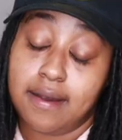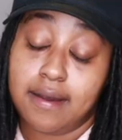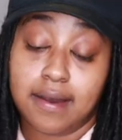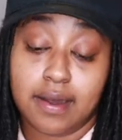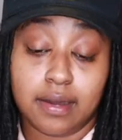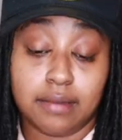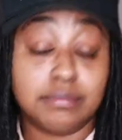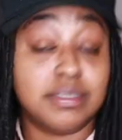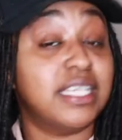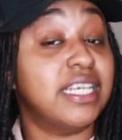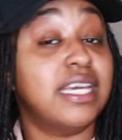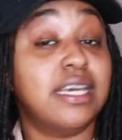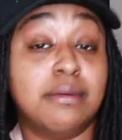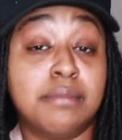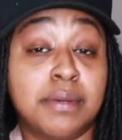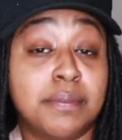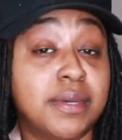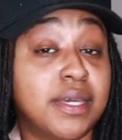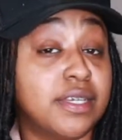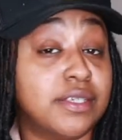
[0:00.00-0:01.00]
Um,
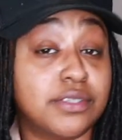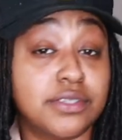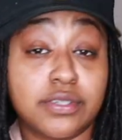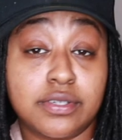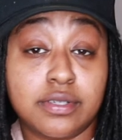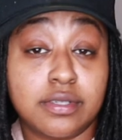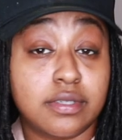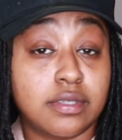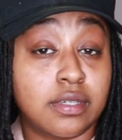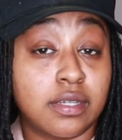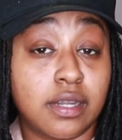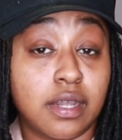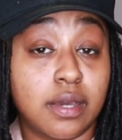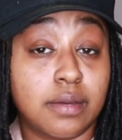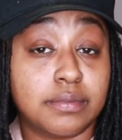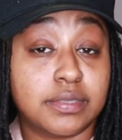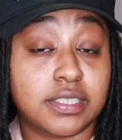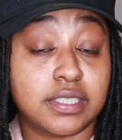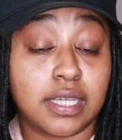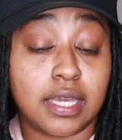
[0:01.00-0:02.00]
DM a bitch, you know what
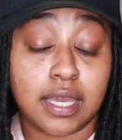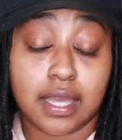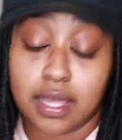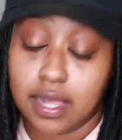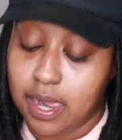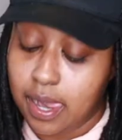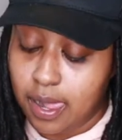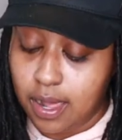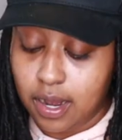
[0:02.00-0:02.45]
I'm saying?